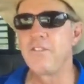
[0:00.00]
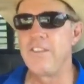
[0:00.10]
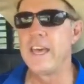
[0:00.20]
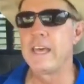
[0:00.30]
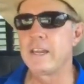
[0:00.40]

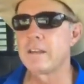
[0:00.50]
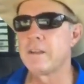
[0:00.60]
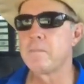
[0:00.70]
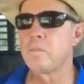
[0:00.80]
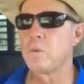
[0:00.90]
fit
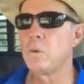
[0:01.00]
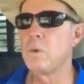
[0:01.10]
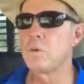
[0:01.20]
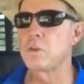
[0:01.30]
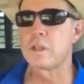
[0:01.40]

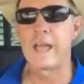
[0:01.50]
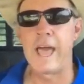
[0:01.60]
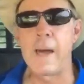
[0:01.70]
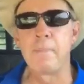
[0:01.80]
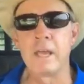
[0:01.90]
what was
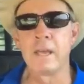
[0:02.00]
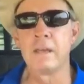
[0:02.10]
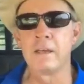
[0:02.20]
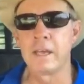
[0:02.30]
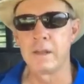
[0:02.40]

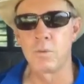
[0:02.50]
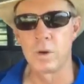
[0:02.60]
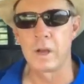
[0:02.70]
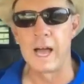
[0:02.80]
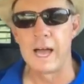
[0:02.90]
happening in
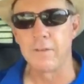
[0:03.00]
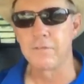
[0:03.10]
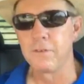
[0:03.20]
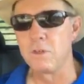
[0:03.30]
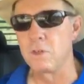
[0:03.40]
real life,
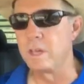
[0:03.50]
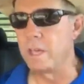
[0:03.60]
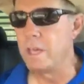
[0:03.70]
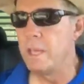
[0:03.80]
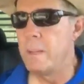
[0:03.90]
you
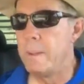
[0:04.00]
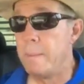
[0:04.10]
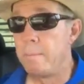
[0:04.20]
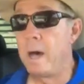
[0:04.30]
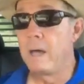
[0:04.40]
see.
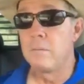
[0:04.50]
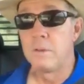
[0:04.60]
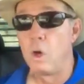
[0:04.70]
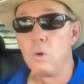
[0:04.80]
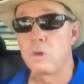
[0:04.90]
But
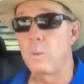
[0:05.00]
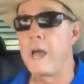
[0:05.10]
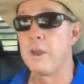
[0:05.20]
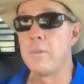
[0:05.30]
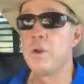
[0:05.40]
those
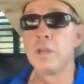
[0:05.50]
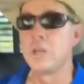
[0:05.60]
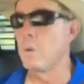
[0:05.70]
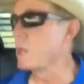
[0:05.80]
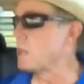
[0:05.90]
around them who didn't
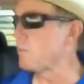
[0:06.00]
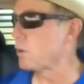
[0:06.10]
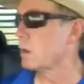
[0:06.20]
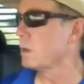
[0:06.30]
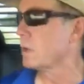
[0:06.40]
know any
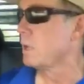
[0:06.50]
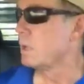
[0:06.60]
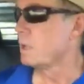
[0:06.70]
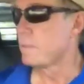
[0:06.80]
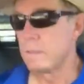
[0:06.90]
different,
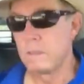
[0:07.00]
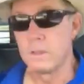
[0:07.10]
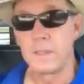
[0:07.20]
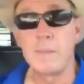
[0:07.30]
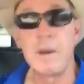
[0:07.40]

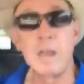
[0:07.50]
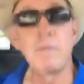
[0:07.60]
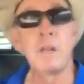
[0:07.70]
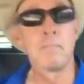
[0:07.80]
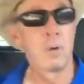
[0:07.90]
they might have
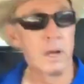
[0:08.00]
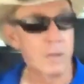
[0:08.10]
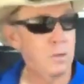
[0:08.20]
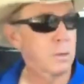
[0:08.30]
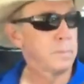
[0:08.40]
been
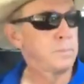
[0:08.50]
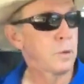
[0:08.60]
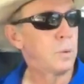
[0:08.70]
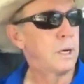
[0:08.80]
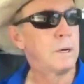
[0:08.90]
impressed.
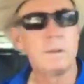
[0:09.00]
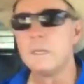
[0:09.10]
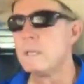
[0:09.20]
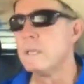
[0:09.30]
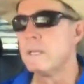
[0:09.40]
Well,
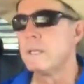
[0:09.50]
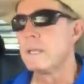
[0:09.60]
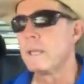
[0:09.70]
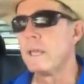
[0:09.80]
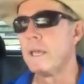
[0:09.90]

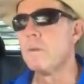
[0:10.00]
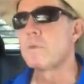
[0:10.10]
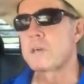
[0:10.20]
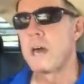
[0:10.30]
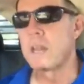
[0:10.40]
it
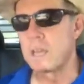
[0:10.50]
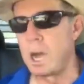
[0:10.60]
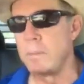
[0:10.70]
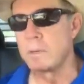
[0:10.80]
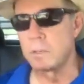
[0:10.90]
was kind of
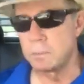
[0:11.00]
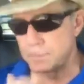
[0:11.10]
comical.